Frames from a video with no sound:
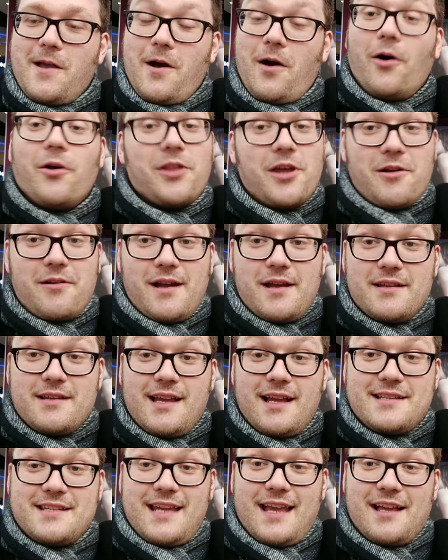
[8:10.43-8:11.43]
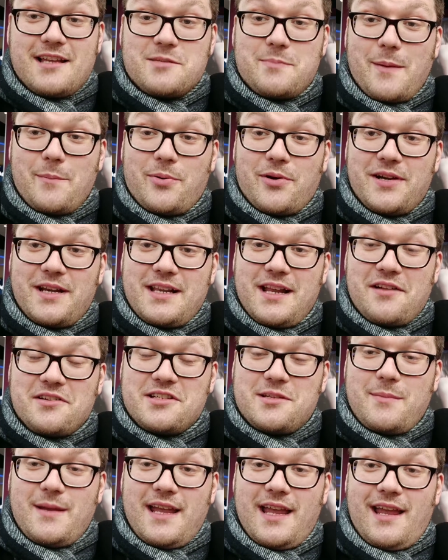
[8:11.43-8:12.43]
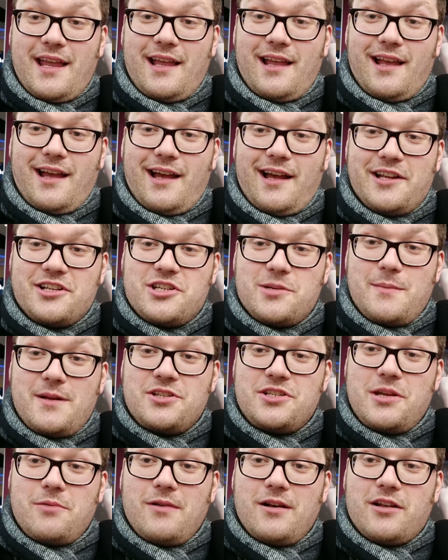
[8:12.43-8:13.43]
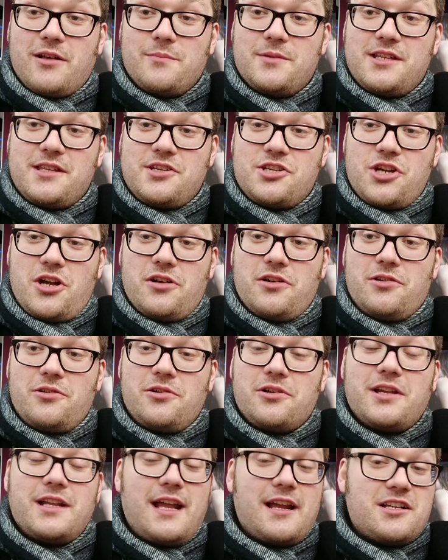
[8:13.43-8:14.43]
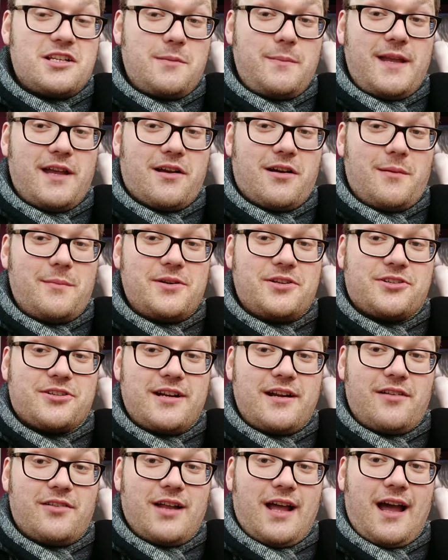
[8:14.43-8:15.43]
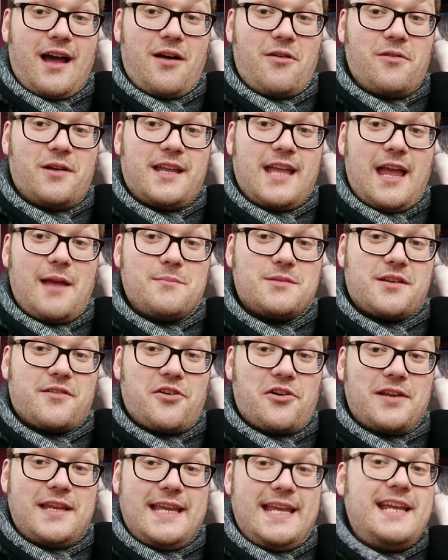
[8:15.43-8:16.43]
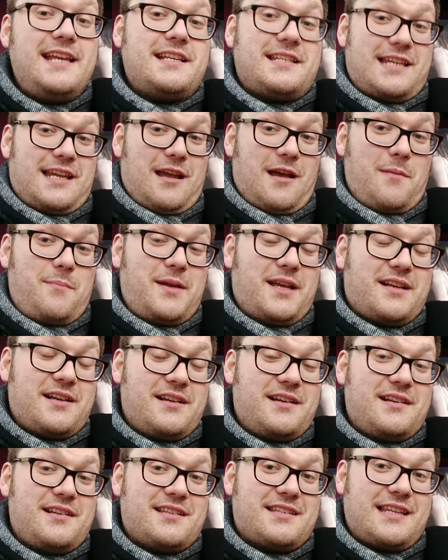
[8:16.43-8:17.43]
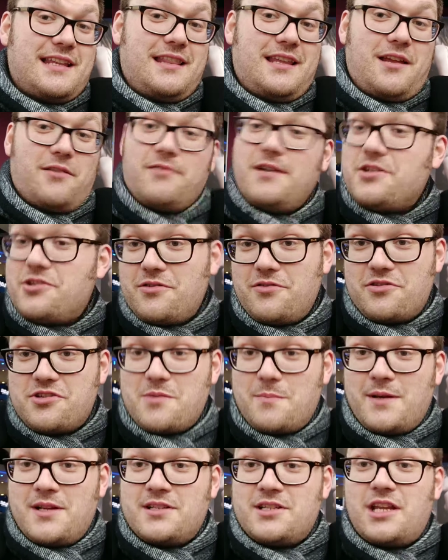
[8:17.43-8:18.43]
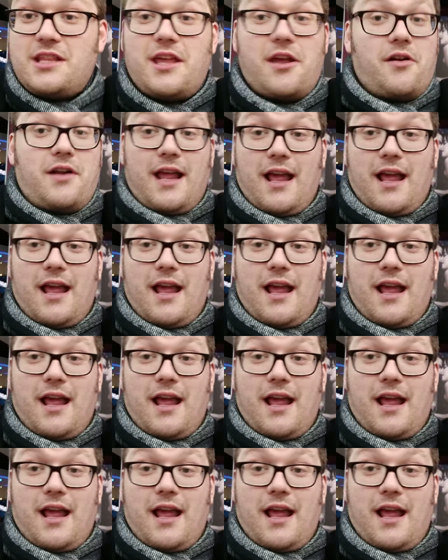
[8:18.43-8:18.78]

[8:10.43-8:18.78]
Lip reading: Although, as it has been pointed out to me, Jumanji Welcome to the Jungle could actually be a commentary on how games have got easier, because in the original Jumanji, they only